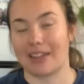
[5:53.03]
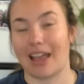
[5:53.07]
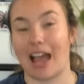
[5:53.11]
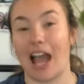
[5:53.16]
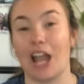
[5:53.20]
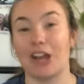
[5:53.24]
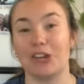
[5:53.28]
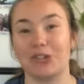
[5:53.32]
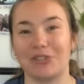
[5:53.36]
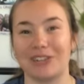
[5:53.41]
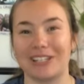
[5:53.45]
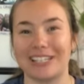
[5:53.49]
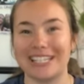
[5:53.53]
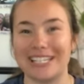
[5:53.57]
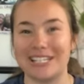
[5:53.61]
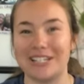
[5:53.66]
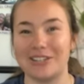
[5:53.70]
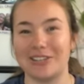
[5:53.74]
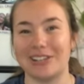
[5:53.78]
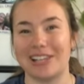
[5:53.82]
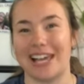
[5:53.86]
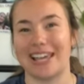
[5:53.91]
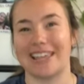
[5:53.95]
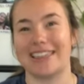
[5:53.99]
I really
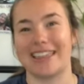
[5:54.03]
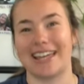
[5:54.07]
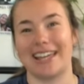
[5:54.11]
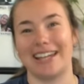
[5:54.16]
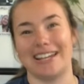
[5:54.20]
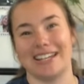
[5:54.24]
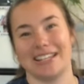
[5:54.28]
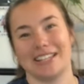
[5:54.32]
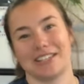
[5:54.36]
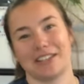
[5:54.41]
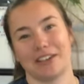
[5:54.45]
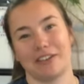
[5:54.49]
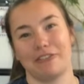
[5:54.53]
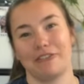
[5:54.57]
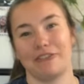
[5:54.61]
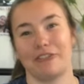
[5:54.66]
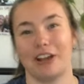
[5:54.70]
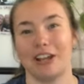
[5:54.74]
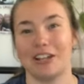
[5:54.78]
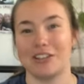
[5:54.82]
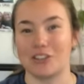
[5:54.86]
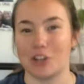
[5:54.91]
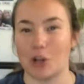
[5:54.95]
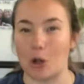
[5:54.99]
do like that it is a
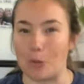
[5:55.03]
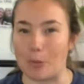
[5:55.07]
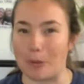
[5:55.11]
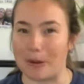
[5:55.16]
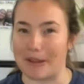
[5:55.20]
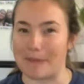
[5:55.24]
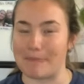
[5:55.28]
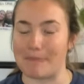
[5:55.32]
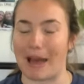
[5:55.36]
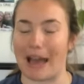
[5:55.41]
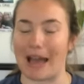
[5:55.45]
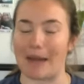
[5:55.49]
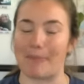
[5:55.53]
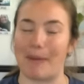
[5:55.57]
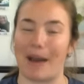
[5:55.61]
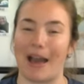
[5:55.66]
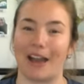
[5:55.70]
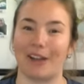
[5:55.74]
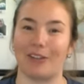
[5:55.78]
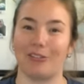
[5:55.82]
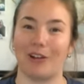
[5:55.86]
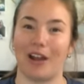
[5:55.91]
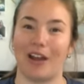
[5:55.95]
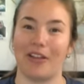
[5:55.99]
front opening
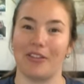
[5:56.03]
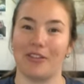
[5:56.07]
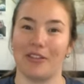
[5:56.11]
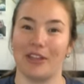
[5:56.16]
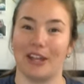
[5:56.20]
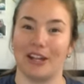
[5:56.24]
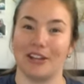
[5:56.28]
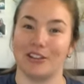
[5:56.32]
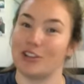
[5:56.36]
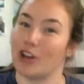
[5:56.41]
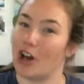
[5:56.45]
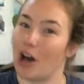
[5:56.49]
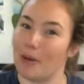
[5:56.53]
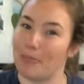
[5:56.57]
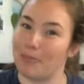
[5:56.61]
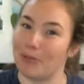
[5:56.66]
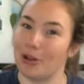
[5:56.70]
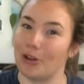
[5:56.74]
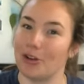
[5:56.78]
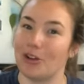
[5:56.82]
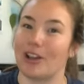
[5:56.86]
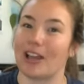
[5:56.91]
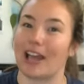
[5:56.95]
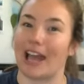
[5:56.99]
backpack rather than a top
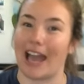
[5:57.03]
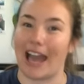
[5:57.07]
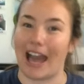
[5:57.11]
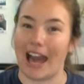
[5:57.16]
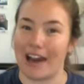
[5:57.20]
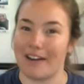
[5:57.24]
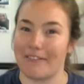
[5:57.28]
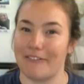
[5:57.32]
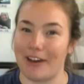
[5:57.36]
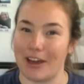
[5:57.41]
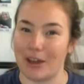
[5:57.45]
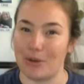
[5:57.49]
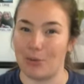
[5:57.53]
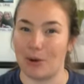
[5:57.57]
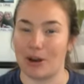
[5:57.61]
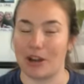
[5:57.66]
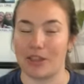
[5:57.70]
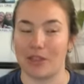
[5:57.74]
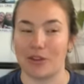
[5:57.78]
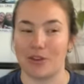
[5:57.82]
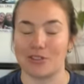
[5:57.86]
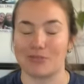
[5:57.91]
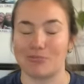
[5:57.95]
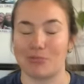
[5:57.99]
loading. I have had one
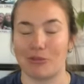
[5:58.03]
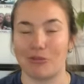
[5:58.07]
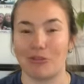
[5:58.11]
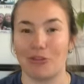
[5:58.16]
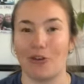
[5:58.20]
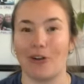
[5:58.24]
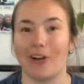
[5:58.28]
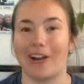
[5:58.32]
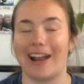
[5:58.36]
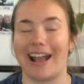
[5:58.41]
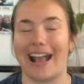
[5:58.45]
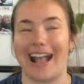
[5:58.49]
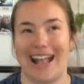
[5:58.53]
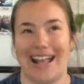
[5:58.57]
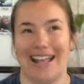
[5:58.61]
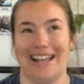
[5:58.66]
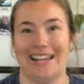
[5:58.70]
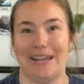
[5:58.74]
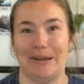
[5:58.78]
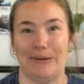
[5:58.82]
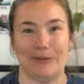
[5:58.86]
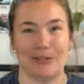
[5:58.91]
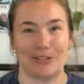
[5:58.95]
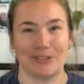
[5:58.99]
of those before
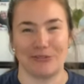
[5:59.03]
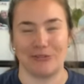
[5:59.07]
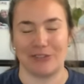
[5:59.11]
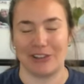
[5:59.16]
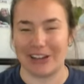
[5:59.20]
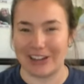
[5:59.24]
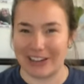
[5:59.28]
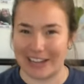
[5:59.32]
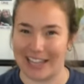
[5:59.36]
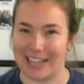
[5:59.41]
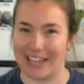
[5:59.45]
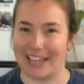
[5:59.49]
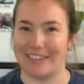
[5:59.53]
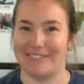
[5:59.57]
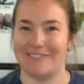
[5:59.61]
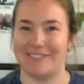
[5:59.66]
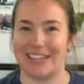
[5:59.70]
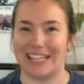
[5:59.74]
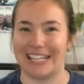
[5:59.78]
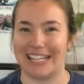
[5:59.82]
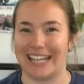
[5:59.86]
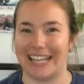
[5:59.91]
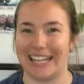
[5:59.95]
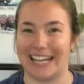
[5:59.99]
and it was very
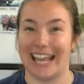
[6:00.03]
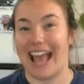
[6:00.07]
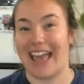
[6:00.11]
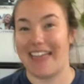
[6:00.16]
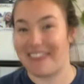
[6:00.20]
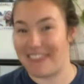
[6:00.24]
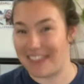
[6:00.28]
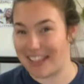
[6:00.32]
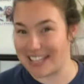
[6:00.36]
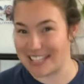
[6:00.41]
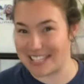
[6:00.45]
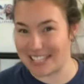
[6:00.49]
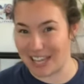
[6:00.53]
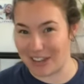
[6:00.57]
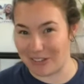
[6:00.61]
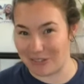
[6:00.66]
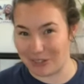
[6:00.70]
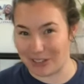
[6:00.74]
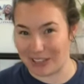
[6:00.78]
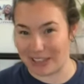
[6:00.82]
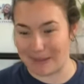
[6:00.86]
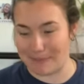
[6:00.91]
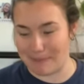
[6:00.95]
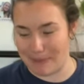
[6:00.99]
inconvenient and things get
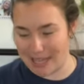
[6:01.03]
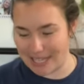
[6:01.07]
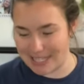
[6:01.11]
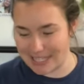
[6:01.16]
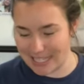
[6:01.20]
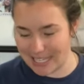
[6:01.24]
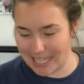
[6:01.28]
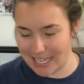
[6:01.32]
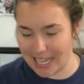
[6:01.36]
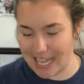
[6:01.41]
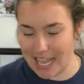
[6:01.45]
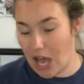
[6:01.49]
really messy.